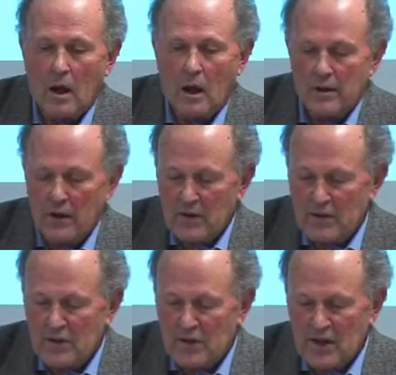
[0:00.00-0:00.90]
Another
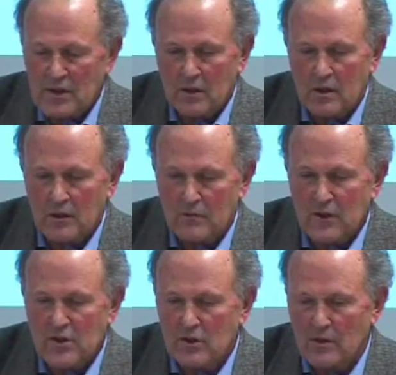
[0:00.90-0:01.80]
interesting
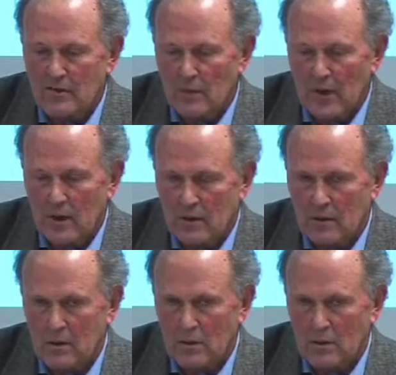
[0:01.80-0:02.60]
feature of the panarchy